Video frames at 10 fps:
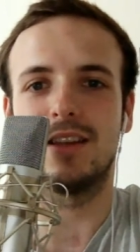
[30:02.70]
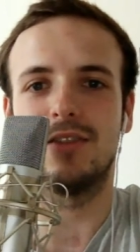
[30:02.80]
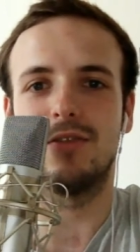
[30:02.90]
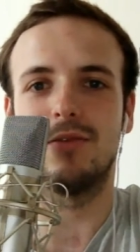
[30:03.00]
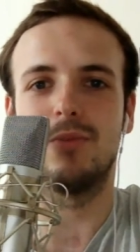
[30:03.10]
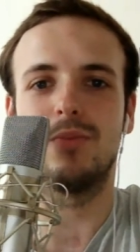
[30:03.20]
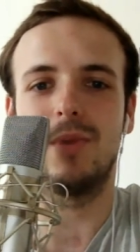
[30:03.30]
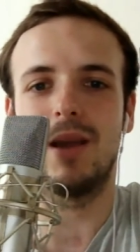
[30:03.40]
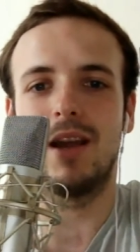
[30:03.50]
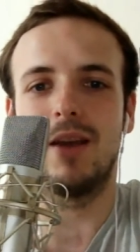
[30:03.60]
you know,
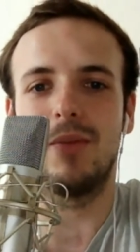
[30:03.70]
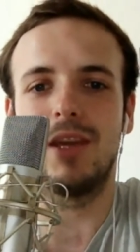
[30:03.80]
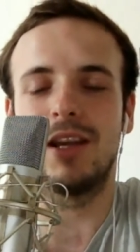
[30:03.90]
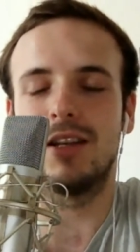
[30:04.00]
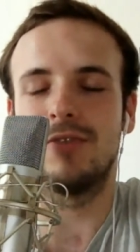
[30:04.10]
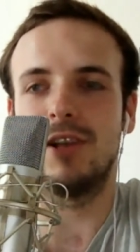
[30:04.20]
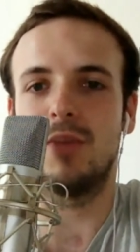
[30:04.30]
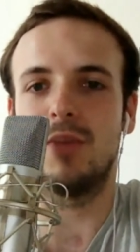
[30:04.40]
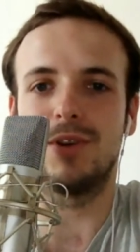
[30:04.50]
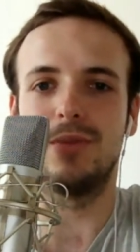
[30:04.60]
being a
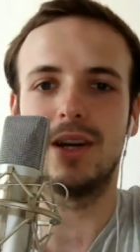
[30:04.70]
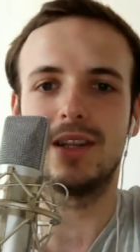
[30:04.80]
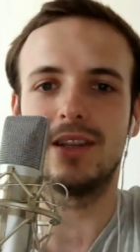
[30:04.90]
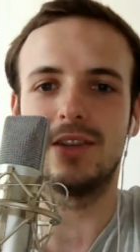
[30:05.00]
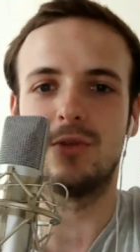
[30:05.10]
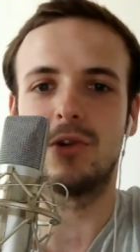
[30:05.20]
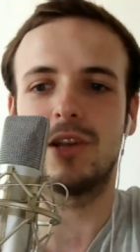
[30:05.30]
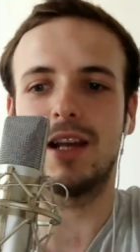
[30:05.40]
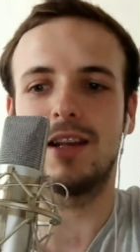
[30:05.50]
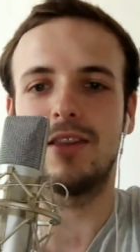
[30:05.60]
developer, you might ignore
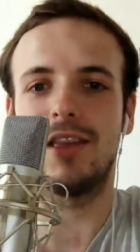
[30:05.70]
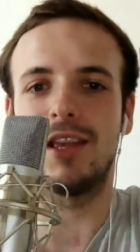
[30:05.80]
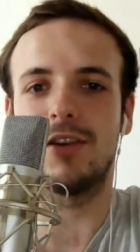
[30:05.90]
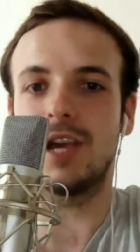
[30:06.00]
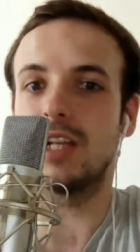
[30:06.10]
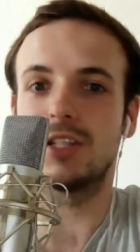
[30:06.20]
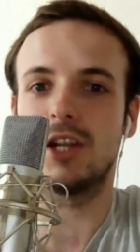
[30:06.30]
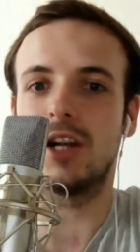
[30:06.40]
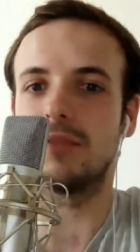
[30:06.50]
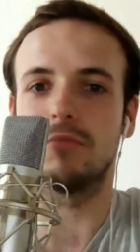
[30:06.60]
that and think, okay, it's
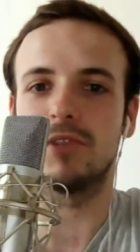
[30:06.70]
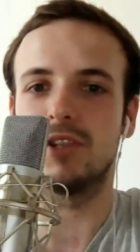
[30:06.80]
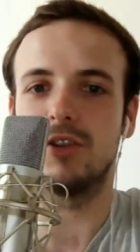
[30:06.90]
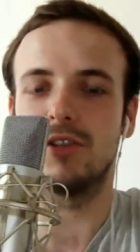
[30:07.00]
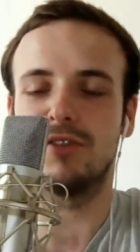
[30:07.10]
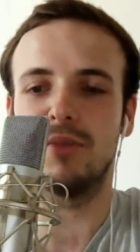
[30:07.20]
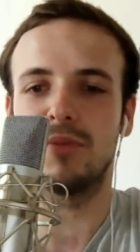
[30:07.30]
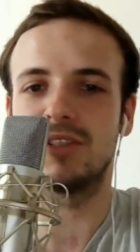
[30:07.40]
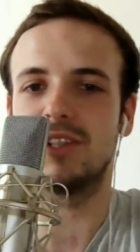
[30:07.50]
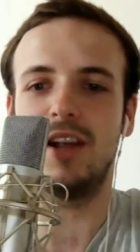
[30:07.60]
done. You know,
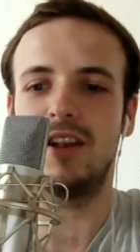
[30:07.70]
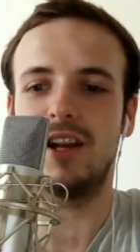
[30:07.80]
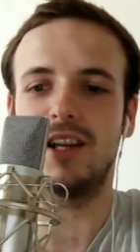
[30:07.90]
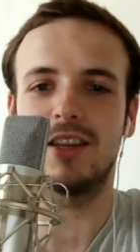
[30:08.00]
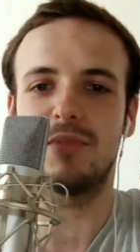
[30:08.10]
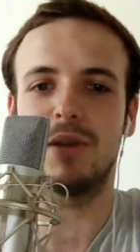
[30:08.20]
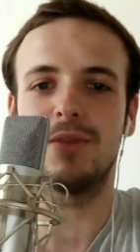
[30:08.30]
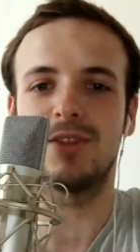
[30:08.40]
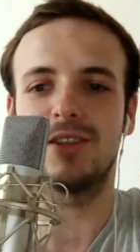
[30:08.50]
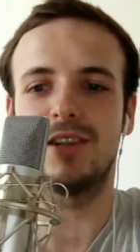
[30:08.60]
development's done. I can
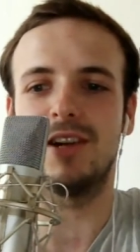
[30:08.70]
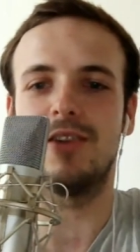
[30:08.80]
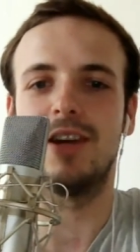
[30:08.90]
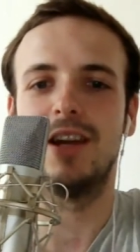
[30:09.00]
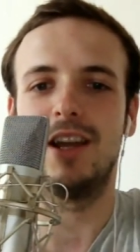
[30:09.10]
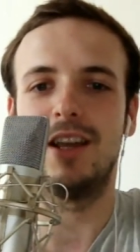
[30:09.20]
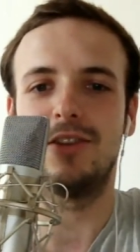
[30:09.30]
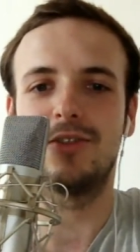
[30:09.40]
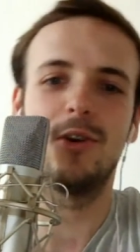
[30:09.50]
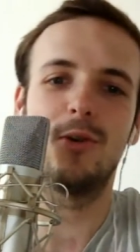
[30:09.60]
publish it now, and you
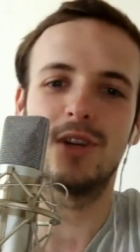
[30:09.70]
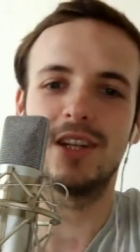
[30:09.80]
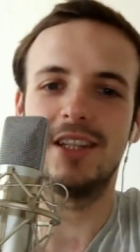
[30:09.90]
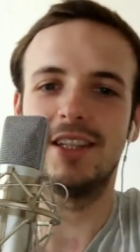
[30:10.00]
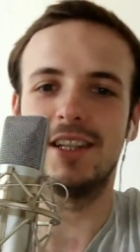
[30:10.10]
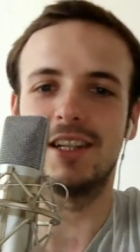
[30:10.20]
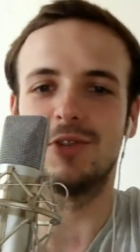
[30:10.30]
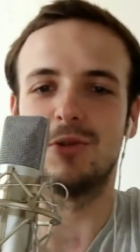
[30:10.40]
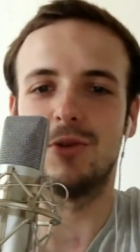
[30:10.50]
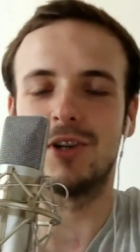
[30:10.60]
totally
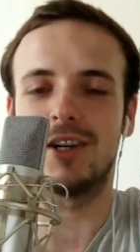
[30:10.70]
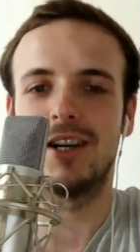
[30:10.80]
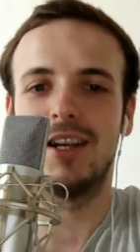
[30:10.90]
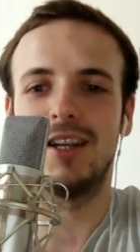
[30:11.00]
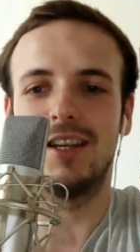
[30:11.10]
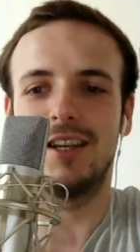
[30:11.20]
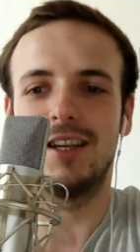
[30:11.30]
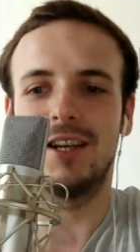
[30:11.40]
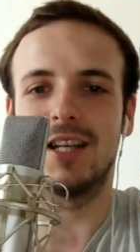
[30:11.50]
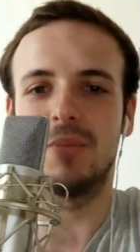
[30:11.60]
ignore
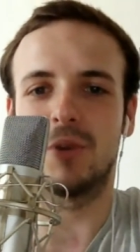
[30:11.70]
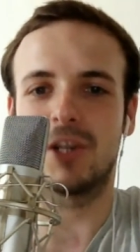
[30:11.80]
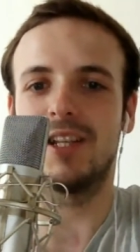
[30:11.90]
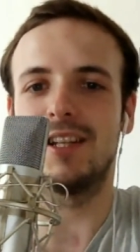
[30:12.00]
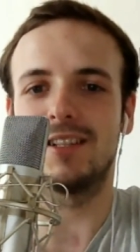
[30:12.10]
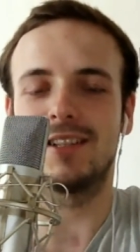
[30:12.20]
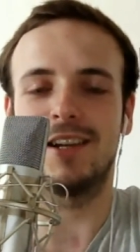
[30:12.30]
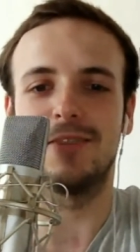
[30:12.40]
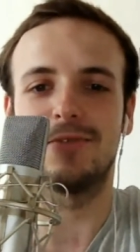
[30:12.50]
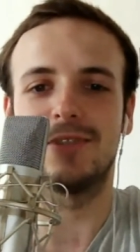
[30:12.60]
the marketing
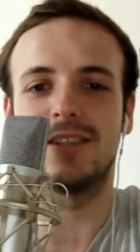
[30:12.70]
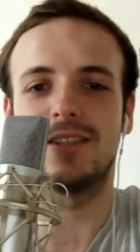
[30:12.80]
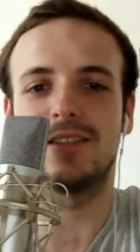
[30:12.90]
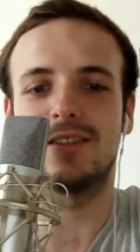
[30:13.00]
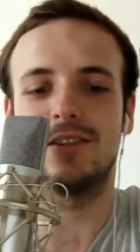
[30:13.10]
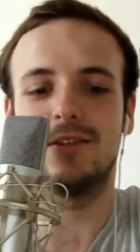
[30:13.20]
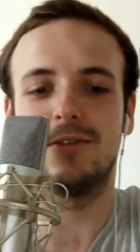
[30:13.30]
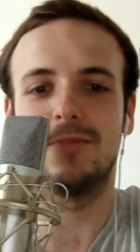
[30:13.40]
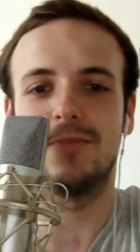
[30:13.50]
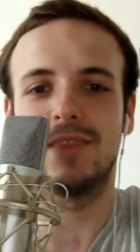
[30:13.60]
side of it.
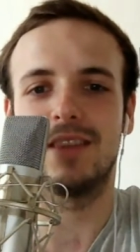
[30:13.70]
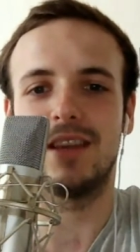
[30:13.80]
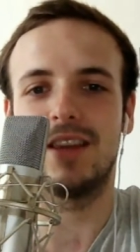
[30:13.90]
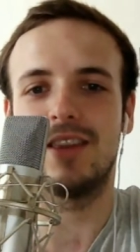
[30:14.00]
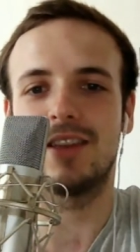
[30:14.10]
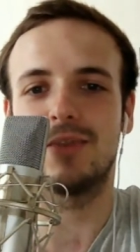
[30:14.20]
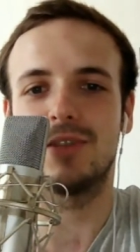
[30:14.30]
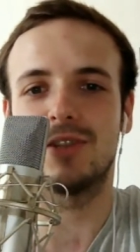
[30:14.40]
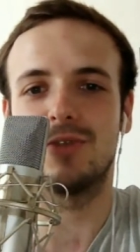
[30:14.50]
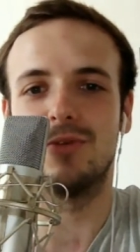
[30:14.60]
So I think there was
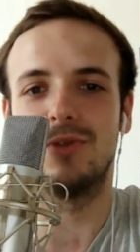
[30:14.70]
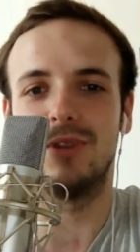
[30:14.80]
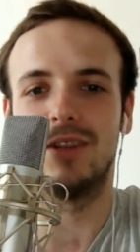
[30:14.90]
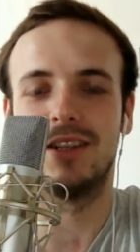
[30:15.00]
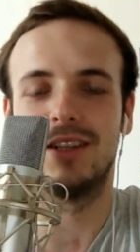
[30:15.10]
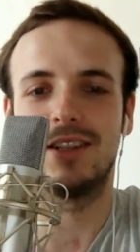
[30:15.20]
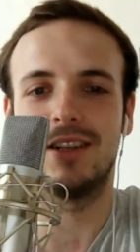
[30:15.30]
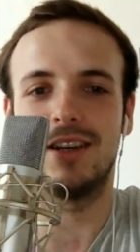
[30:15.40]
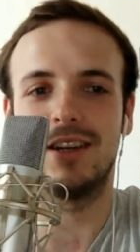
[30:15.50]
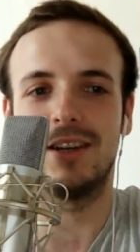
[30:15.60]
a cool,
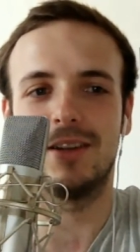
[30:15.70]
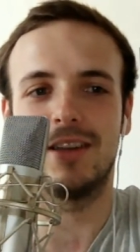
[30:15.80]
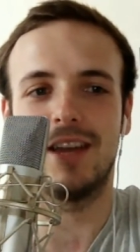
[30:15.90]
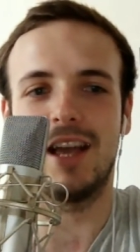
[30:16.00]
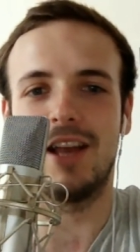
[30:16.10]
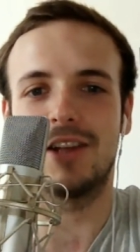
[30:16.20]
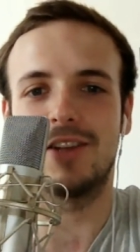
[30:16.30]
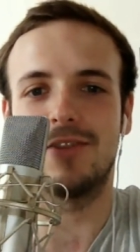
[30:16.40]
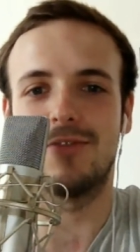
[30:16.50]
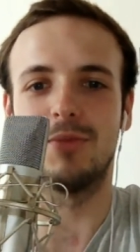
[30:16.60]

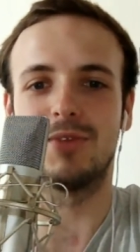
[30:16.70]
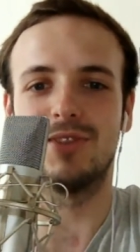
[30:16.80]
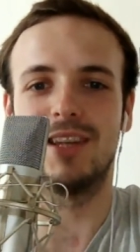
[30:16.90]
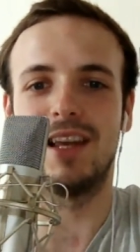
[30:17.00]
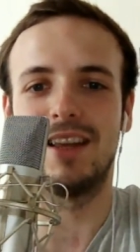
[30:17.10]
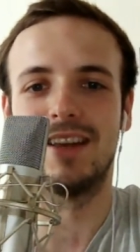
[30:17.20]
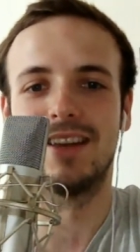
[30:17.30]
anecdote from today.